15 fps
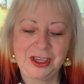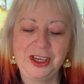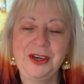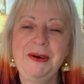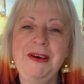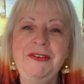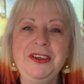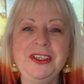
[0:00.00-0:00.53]

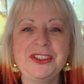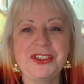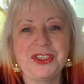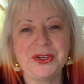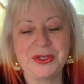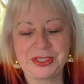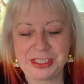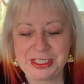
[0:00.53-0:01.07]
Whoever has
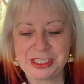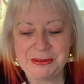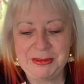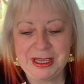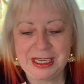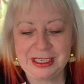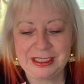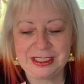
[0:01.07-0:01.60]
chosen to
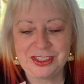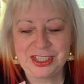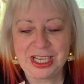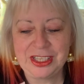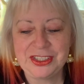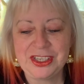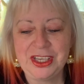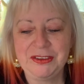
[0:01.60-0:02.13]
make the
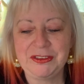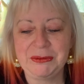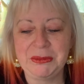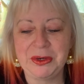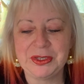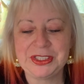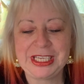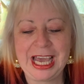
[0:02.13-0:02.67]
shelter of the
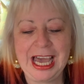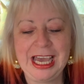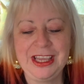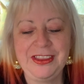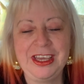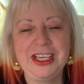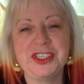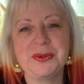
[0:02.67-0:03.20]
Most
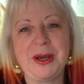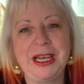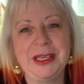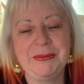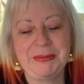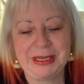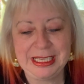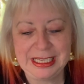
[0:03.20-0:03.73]
High their
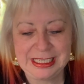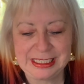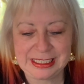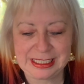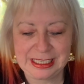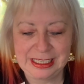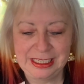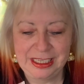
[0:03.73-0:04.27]
dwelling
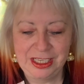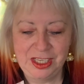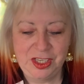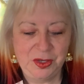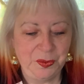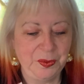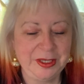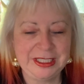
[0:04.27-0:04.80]
place
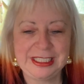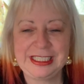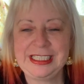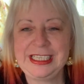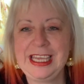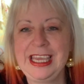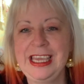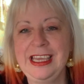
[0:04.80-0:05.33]
will
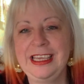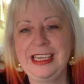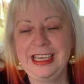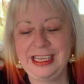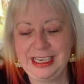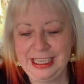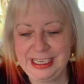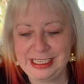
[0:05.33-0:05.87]
stay
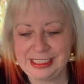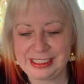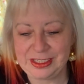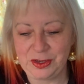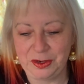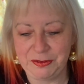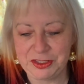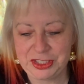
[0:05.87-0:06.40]
in his
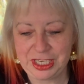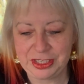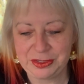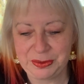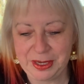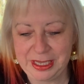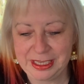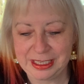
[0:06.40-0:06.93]

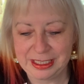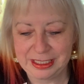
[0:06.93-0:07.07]
overshadowing.